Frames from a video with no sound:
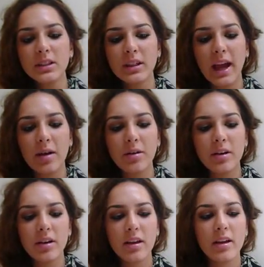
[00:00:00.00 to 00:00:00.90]

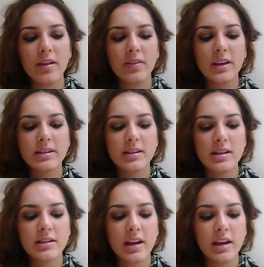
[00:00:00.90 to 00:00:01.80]
Now, this
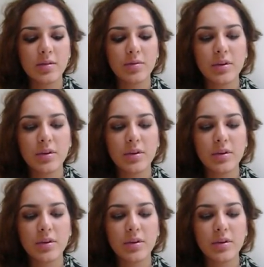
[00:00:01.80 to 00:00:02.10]
is a